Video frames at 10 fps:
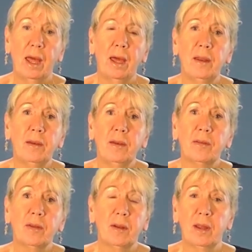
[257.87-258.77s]

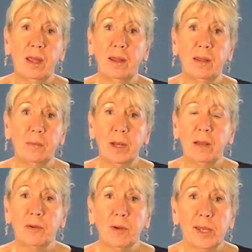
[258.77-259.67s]
and in the middle
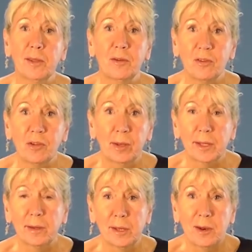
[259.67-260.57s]
of a dressage
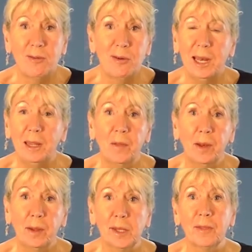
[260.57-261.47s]
test, that's really
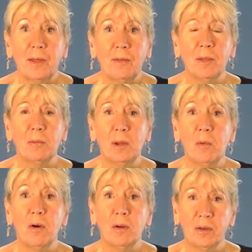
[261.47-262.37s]
the last thing that we
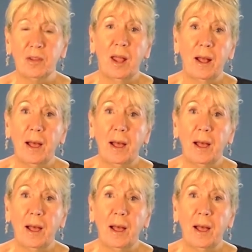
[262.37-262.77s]
want.